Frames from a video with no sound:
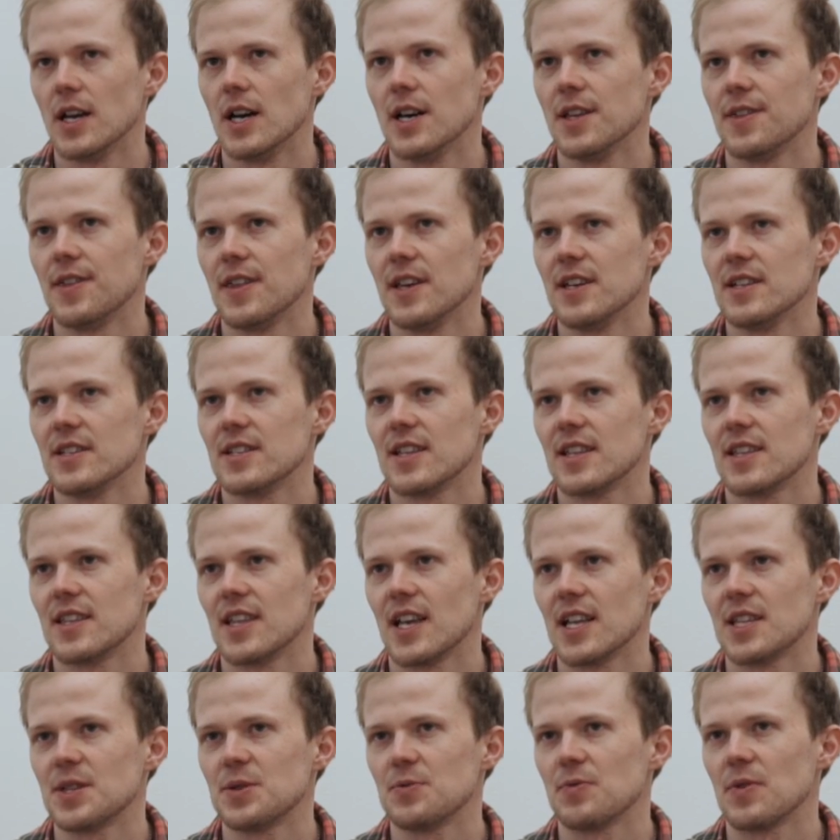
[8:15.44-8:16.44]
I, I, think that
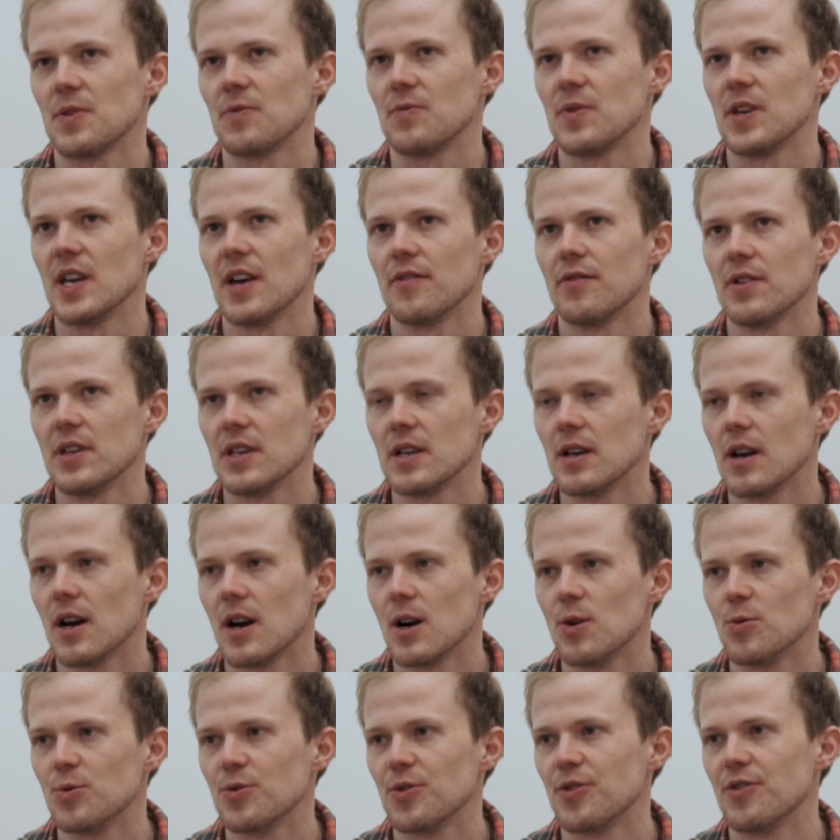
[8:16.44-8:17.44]
that's what we have
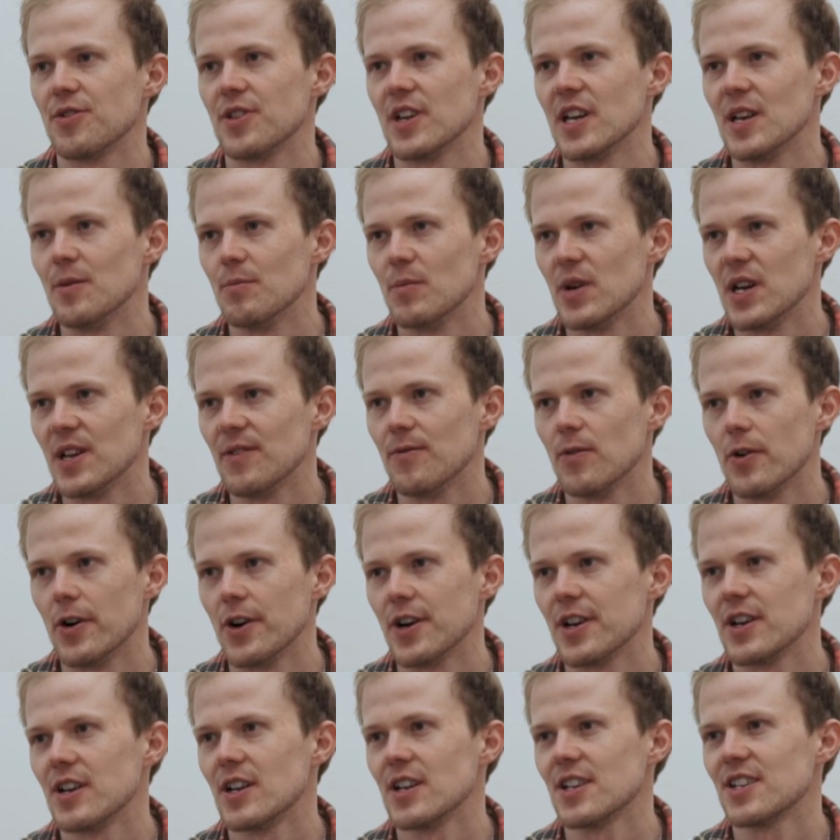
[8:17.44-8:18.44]
encountered in many
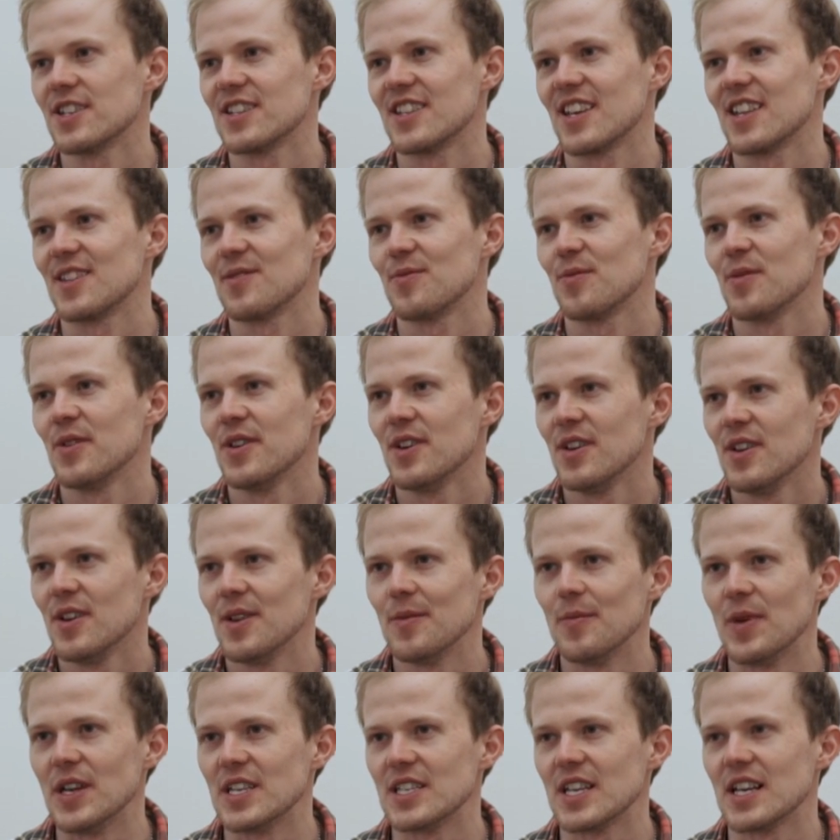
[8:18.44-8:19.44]
verticals that
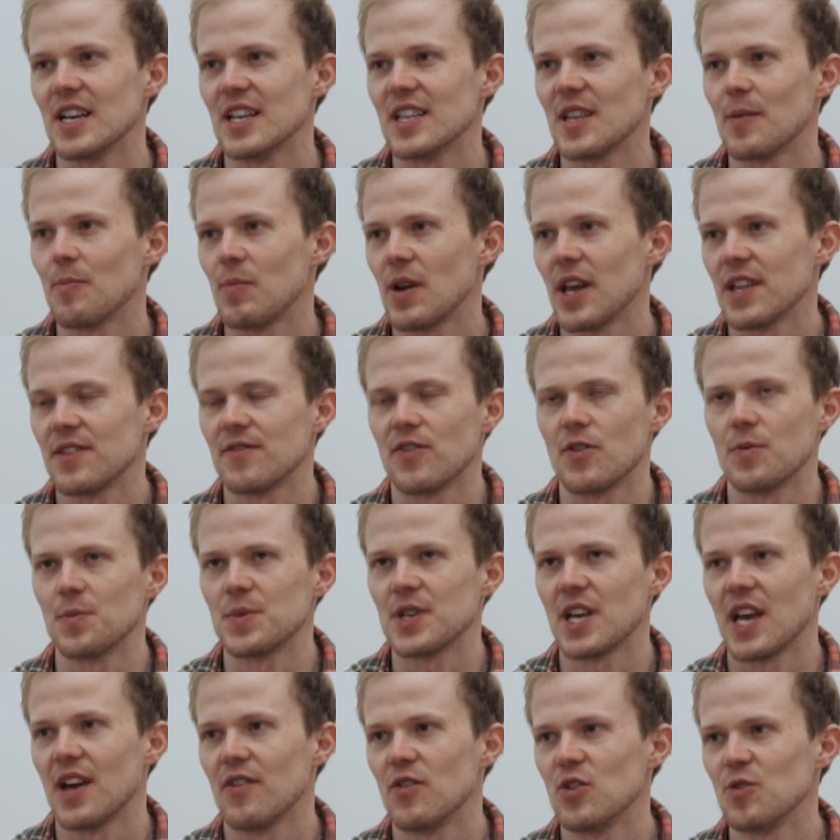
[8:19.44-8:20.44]
basically the
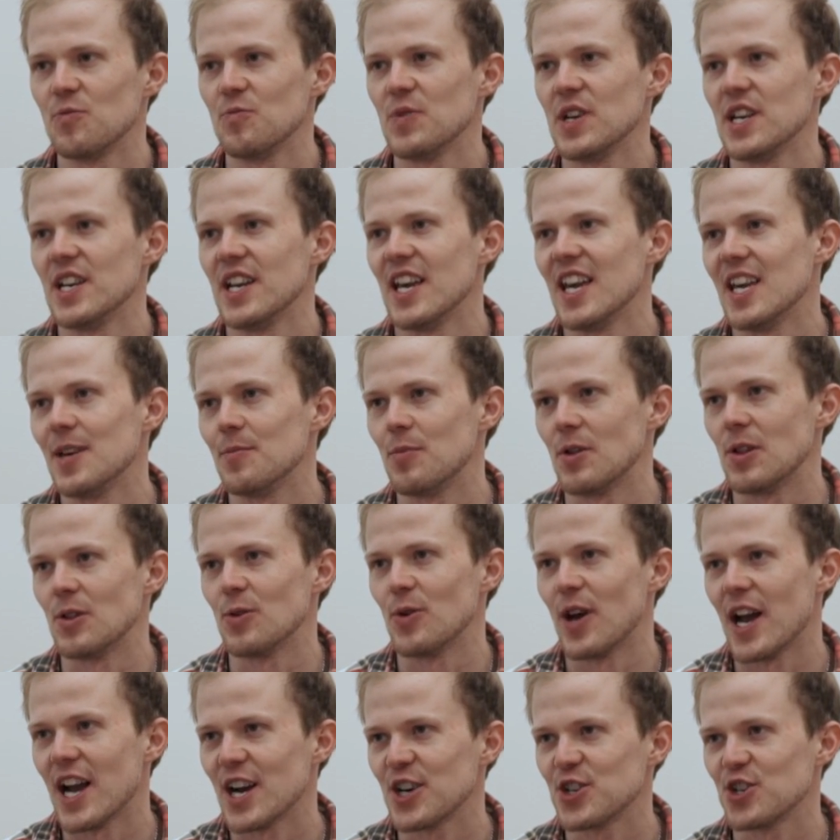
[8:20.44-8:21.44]
platforms haven't been able
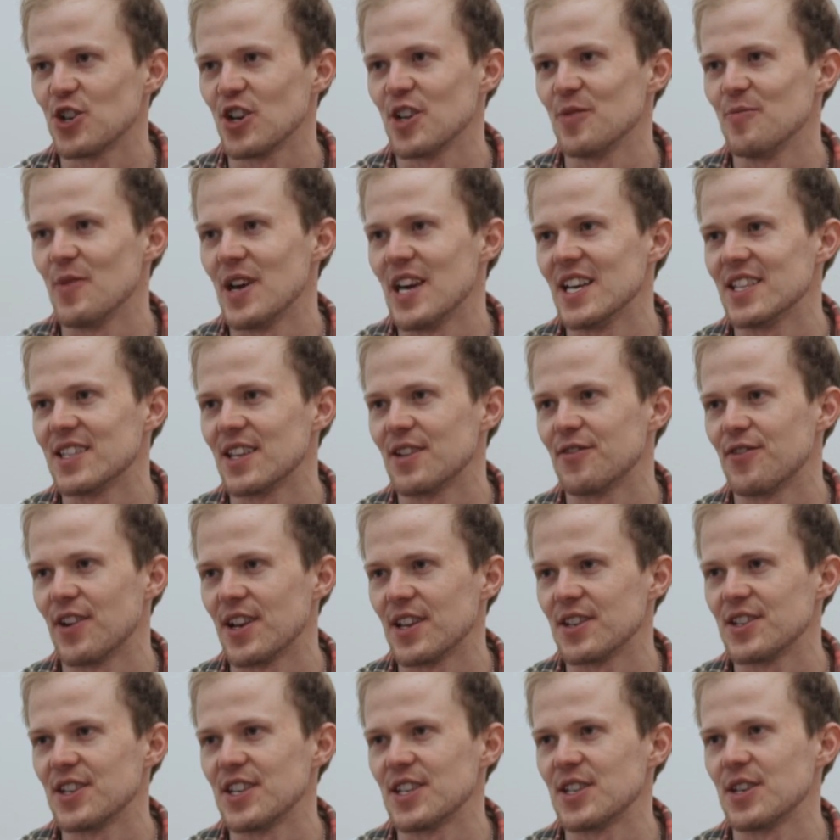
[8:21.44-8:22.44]
to actually make the
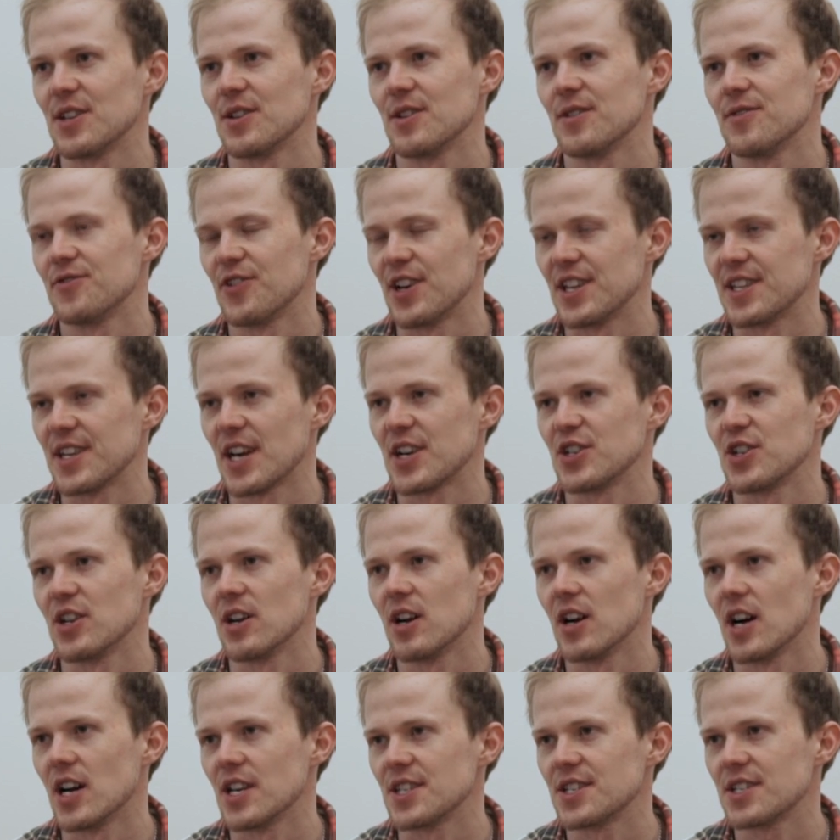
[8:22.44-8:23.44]
transition
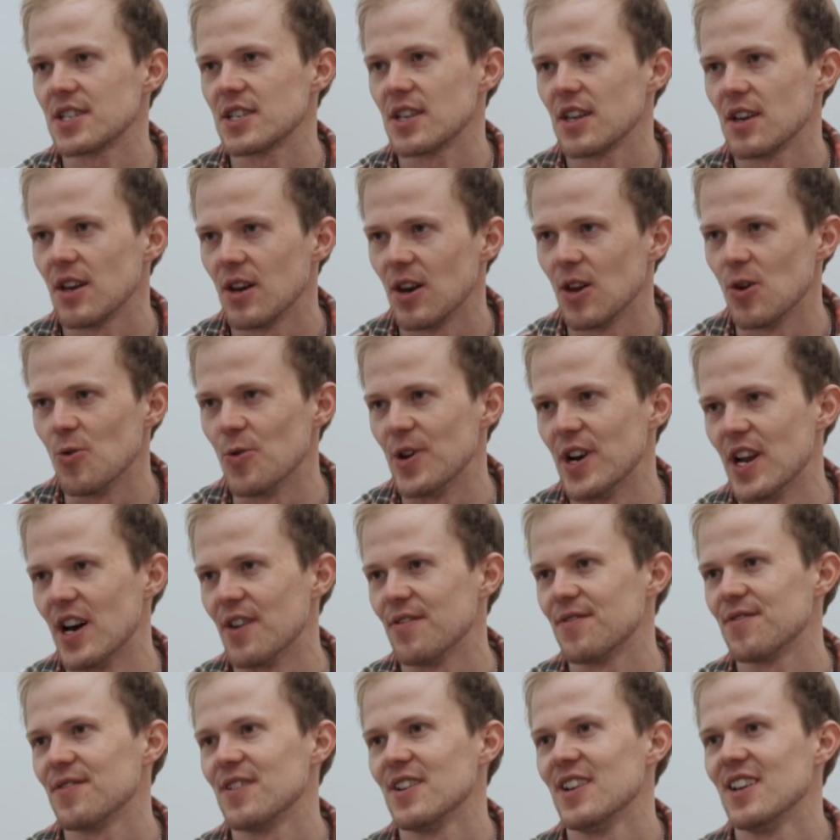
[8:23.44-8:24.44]
transaction costs low
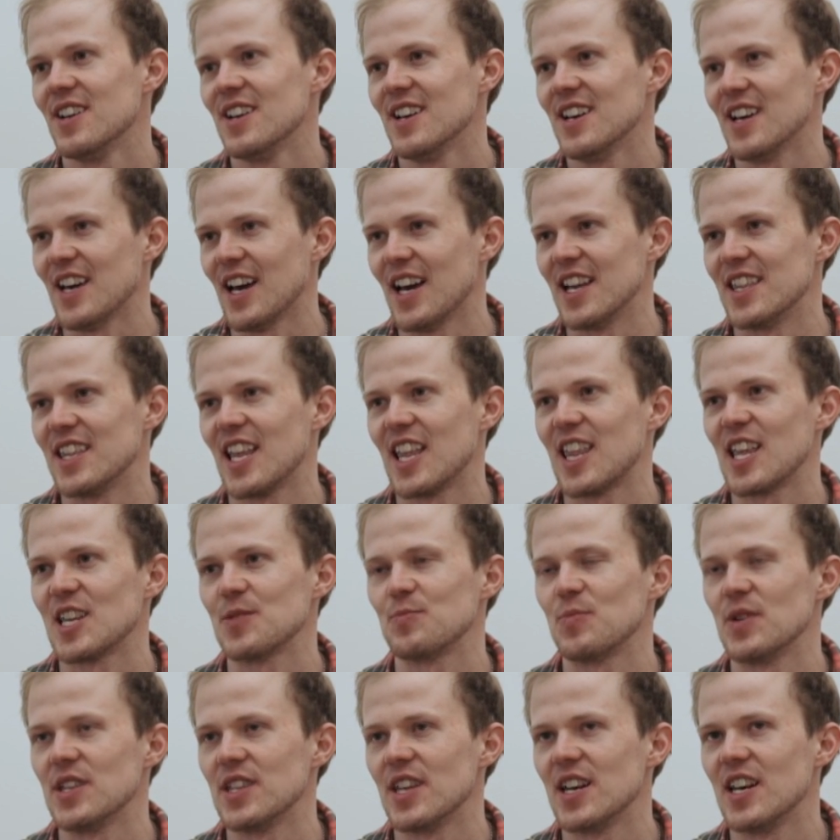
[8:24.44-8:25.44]
enough, and that
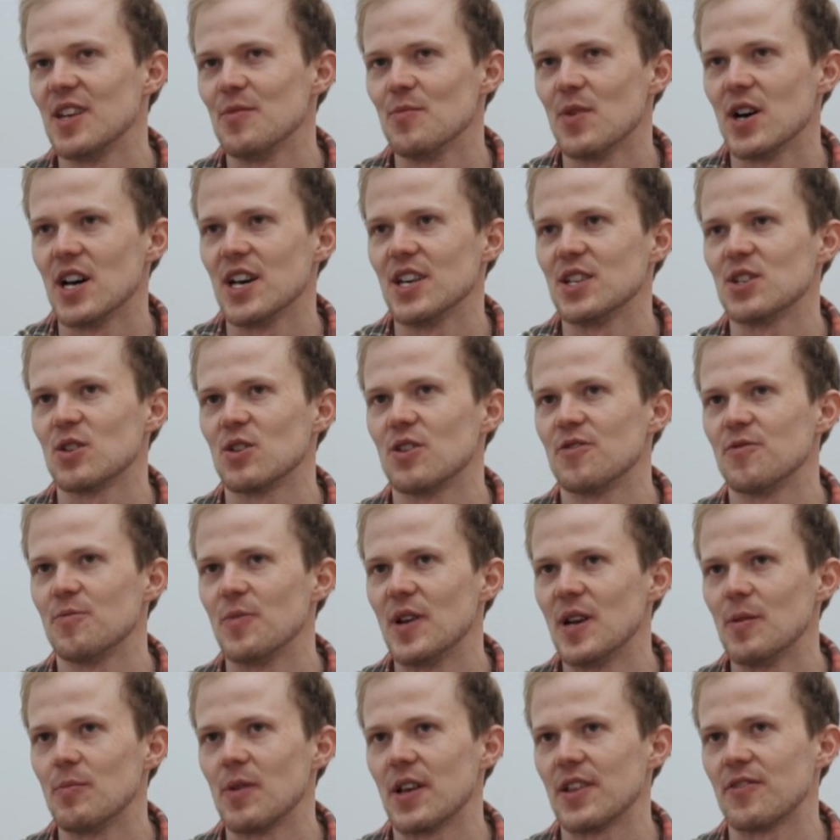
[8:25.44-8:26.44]
has been the demise of
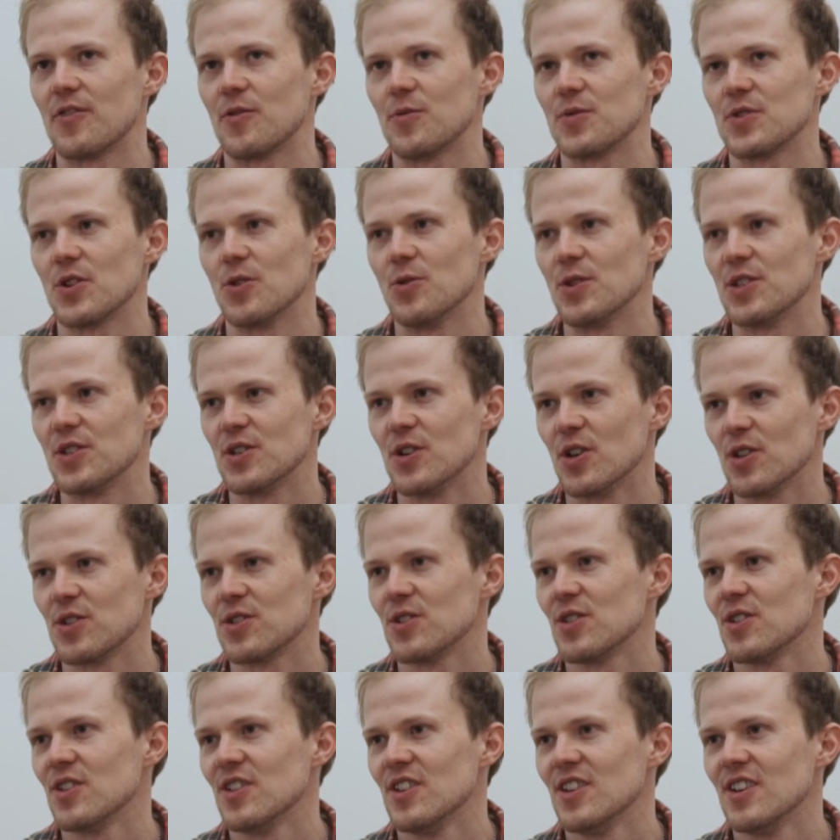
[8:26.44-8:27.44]
many platforms. So it's
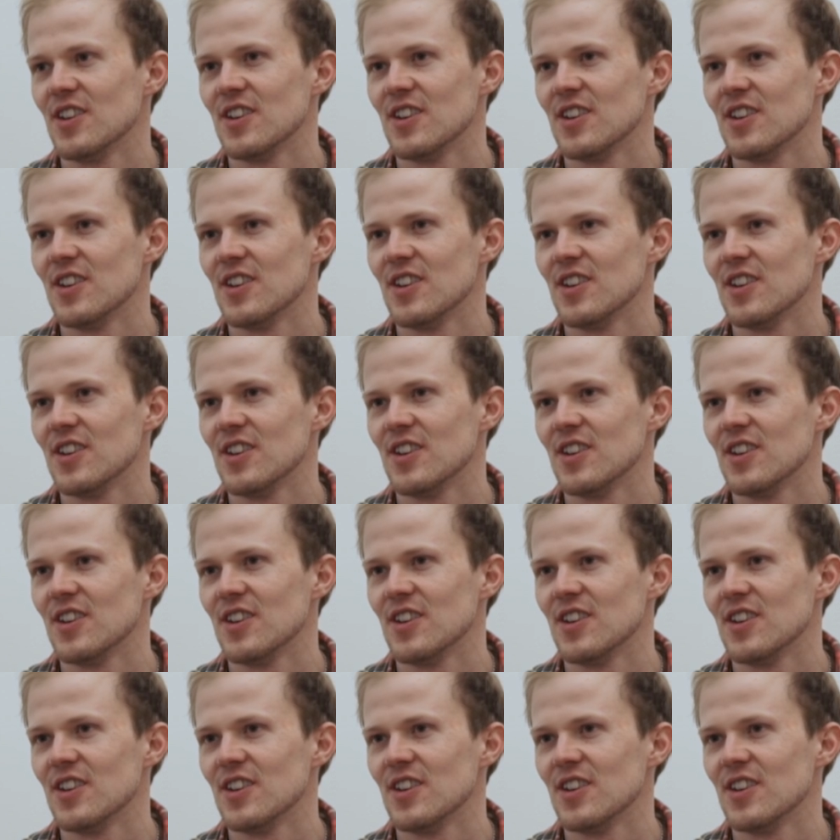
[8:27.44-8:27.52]
not.